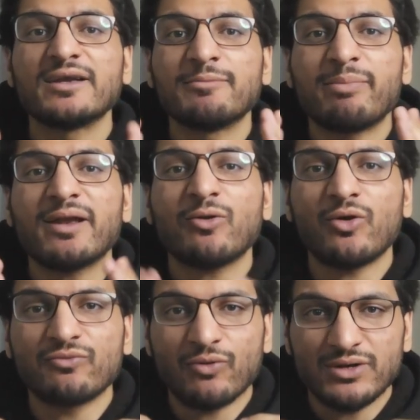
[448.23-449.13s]
depend
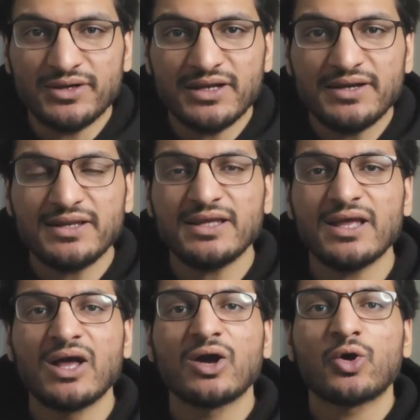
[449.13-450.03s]
on volatility,
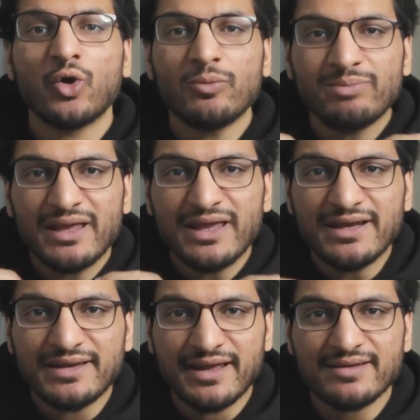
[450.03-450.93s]

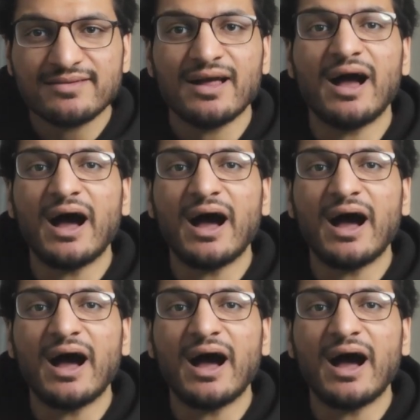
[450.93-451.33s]
complicate tax,